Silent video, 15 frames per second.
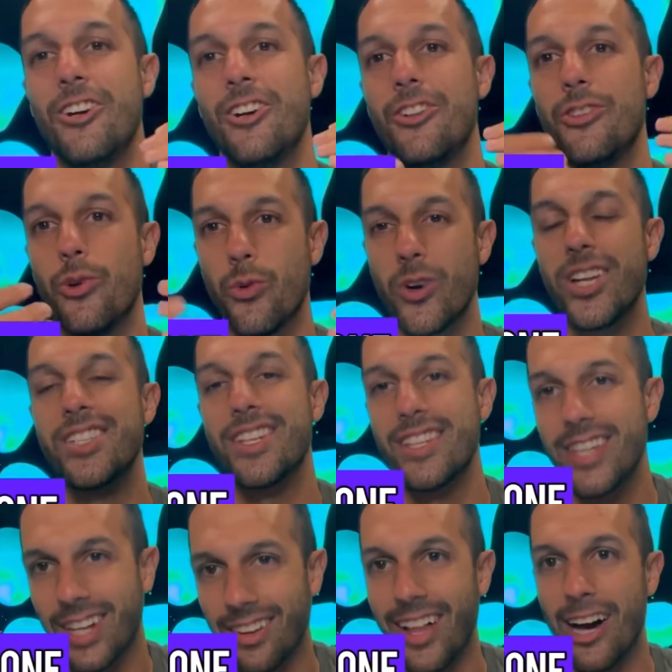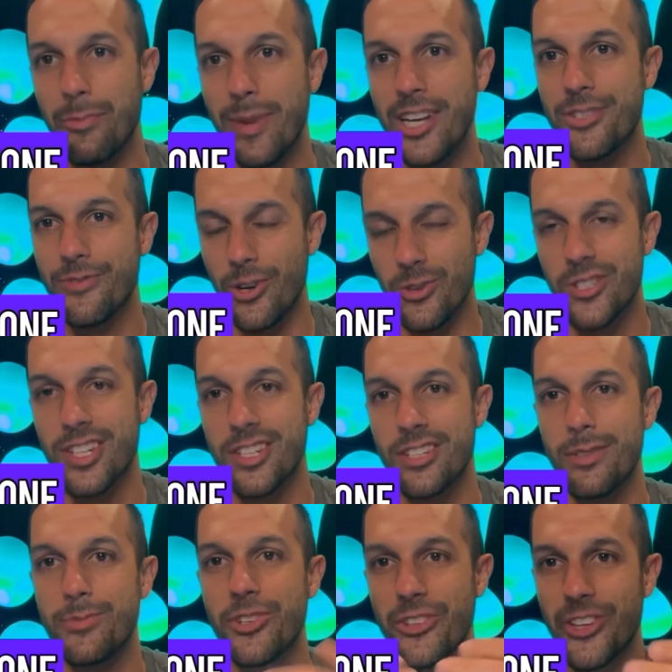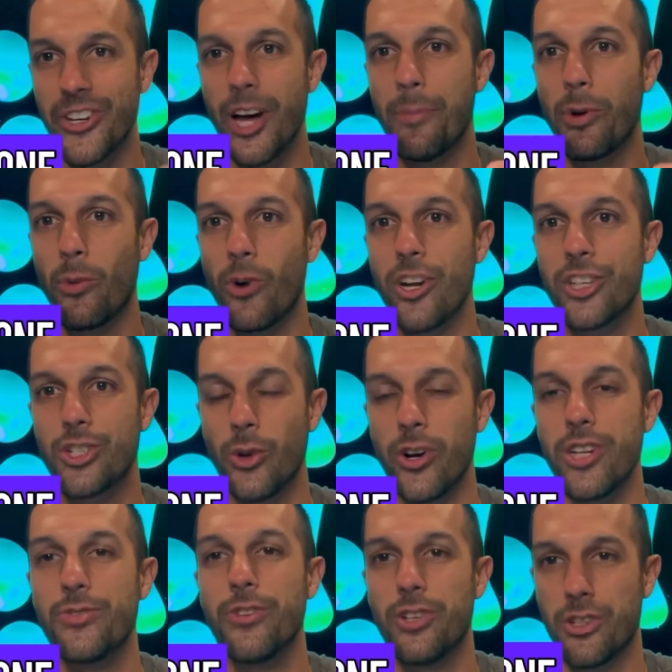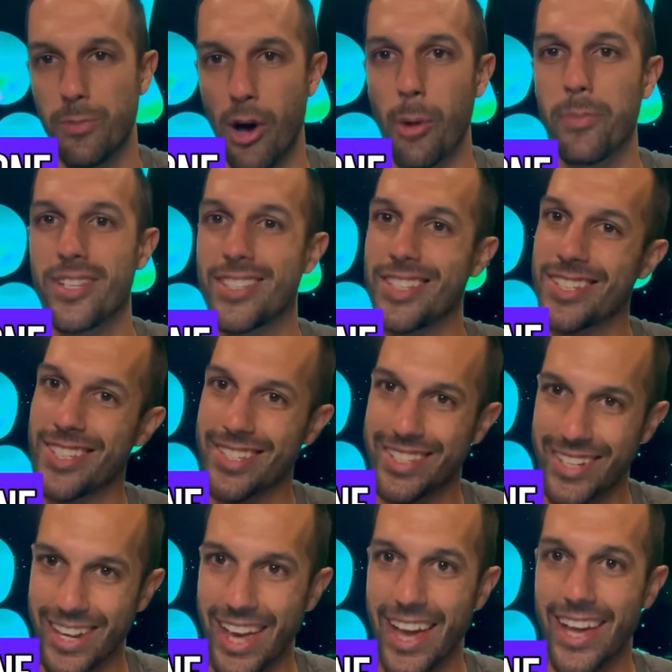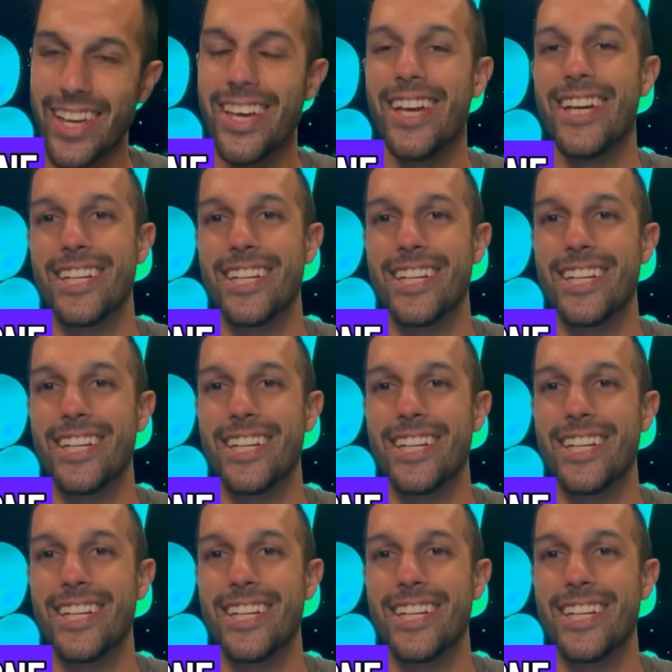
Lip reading: The reason that cloud-based phone systems are the #1 choice for small businesses today